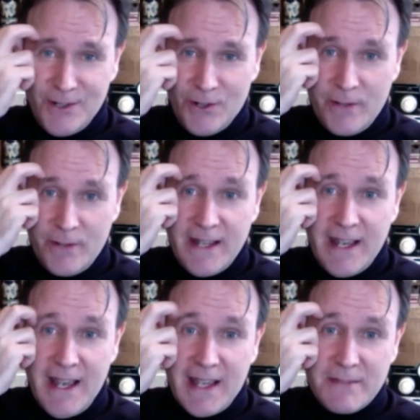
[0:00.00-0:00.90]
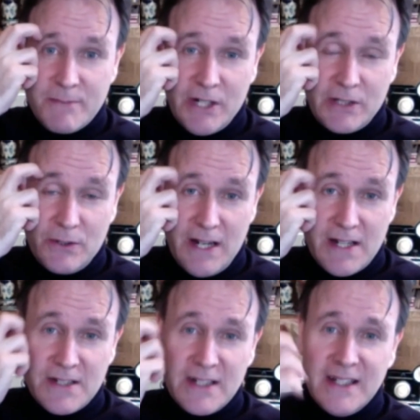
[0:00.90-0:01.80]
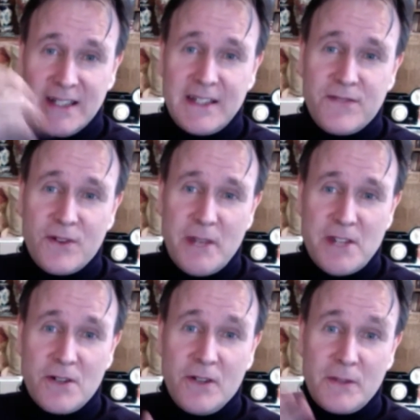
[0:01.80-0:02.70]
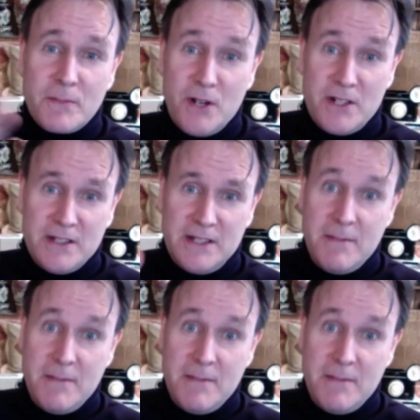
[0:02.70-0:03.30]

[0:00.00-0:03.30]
or even hack and monitorize the information of the project.